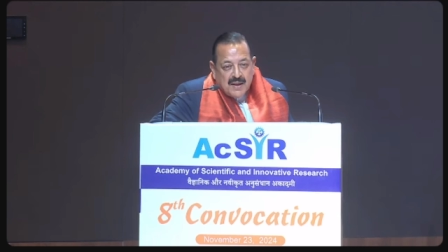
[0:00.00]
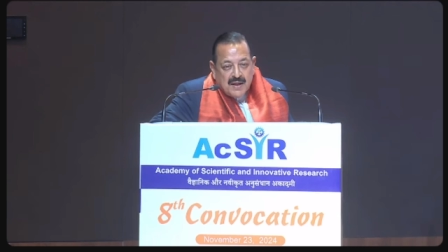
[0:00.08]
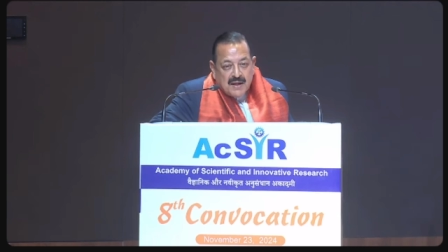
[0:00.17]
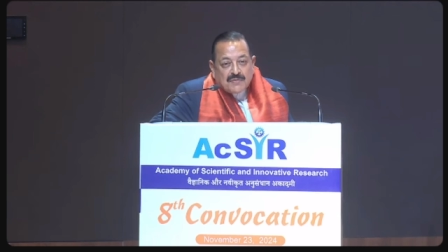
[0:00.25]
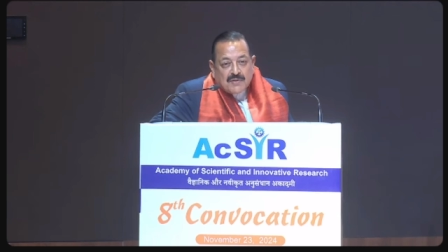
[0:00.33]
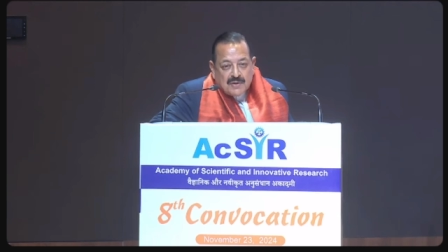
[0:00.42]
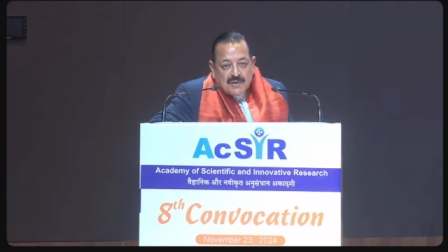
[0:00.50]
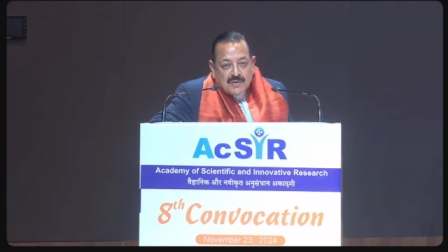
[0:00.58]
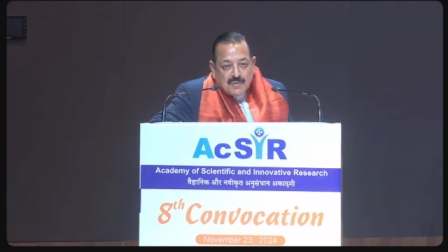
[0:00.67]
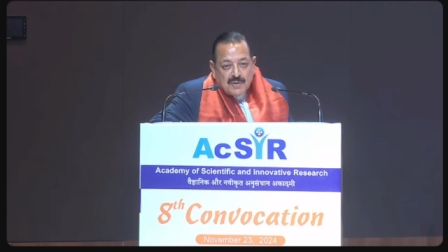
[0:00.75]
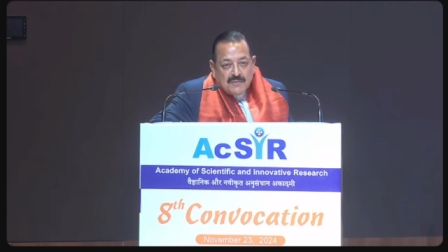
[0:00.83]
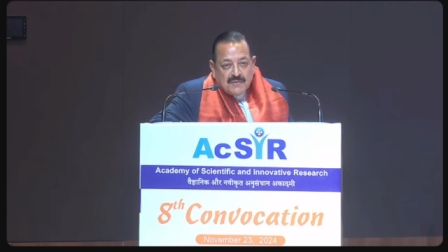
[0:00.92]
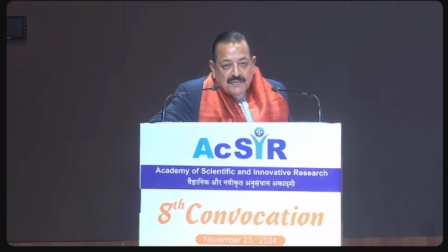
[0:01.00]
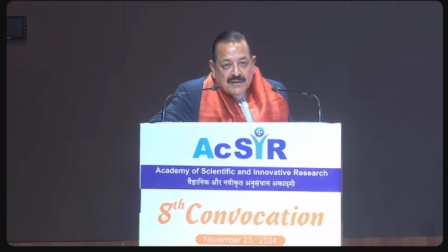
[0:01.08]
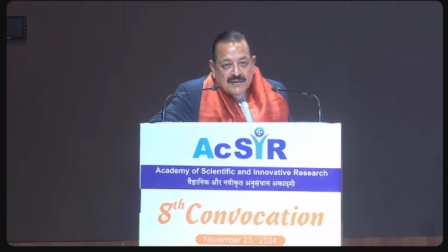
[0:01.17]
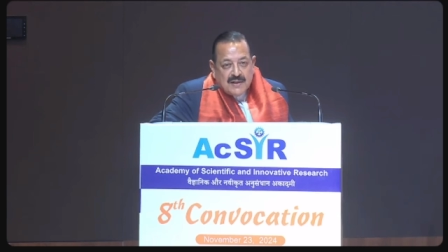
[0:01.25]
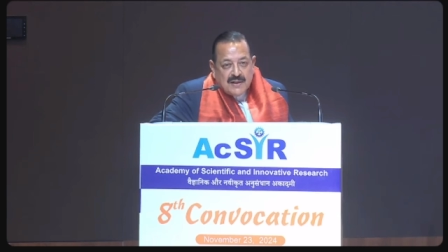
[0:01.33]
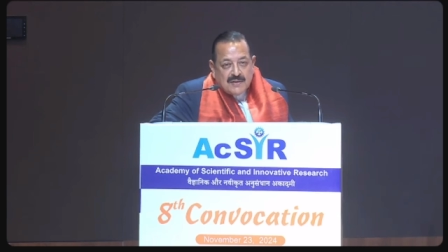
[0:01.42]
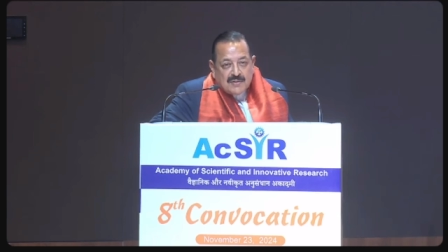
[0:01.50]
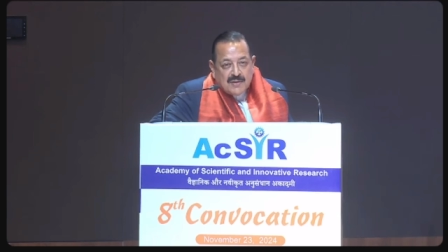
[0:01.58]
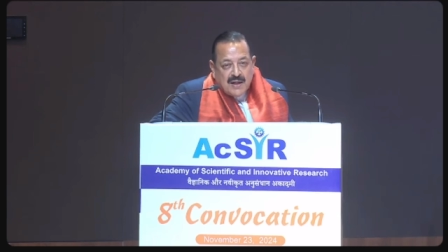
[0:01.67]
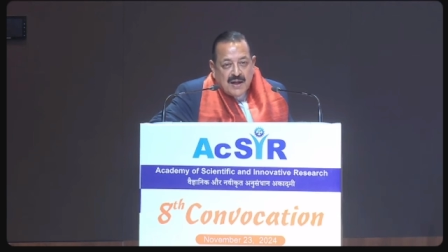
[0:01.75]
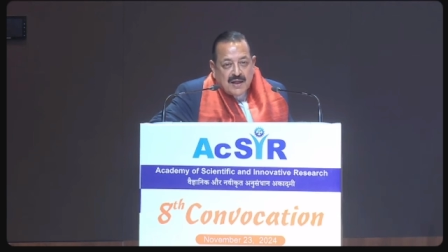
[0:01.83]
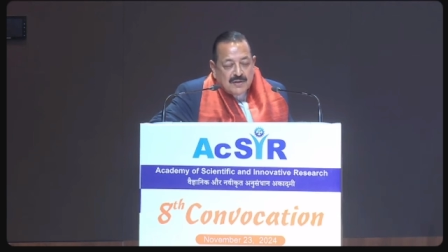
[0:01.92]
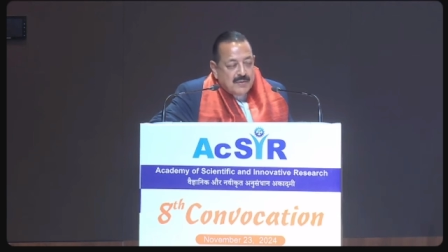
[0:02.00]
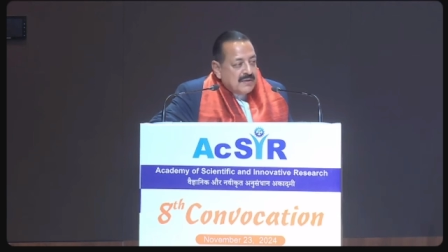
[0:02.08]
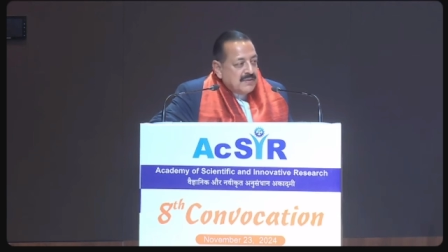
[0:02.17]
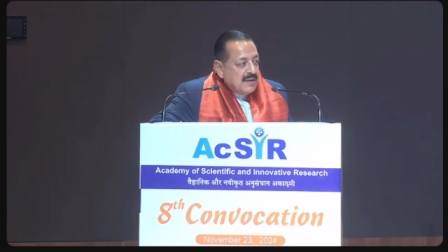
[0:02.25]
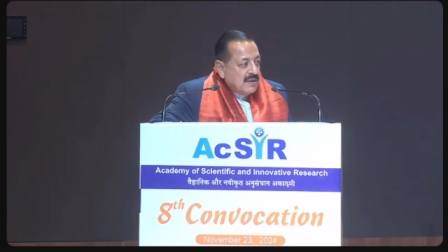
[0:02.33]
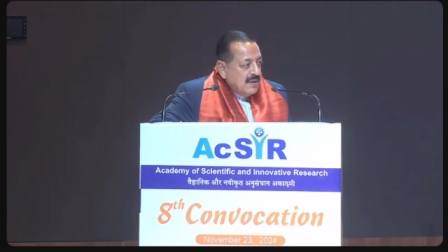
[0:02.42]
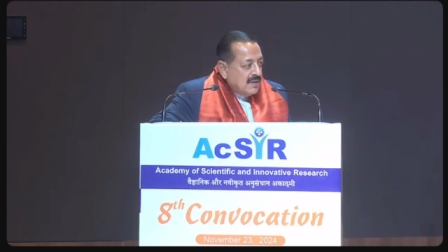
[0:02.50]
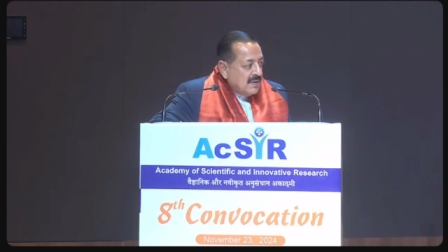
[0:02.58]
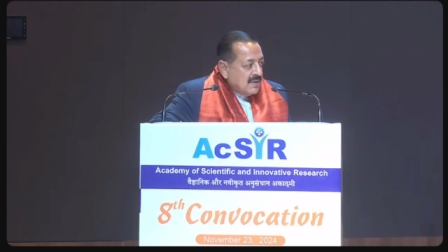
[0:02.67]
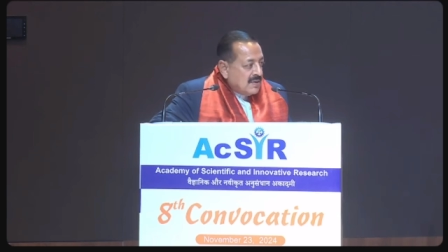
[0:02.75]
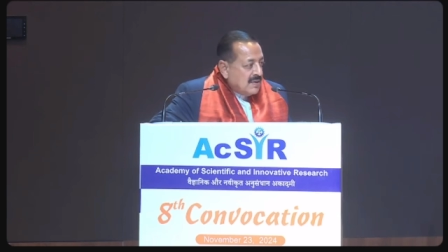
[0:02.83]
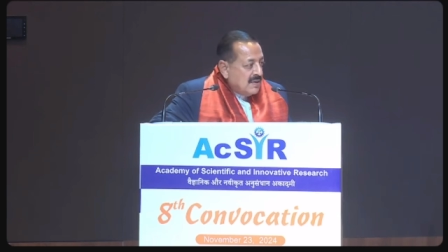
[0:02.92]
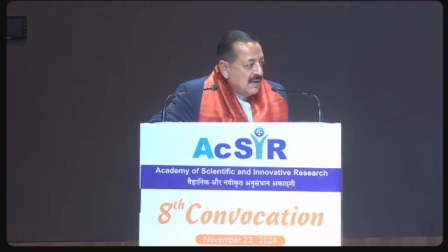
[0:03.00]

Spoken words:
And of course, the student was fascinated, so I asked one of the teachers.